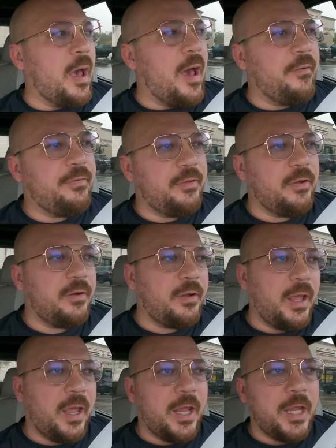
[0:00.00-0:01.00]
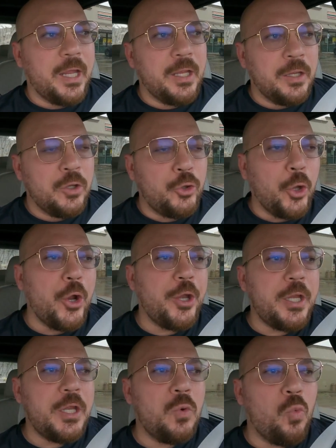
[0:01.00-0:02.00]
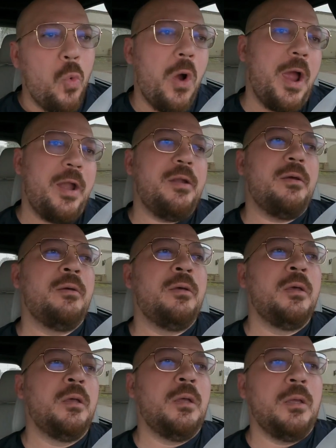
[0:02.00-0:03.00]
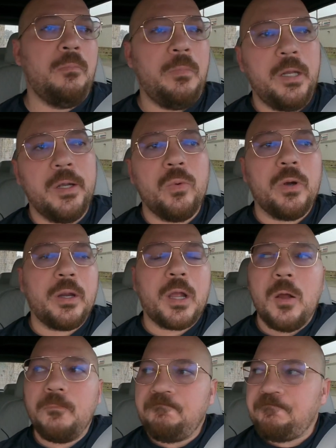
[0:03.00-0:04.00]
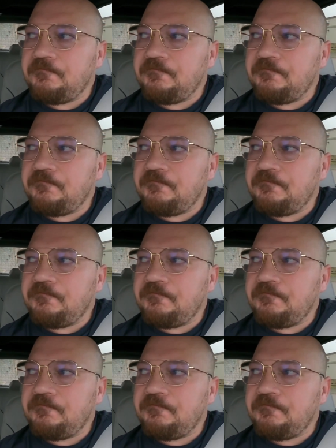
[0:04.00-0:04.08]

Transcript: after a 31 minute workout.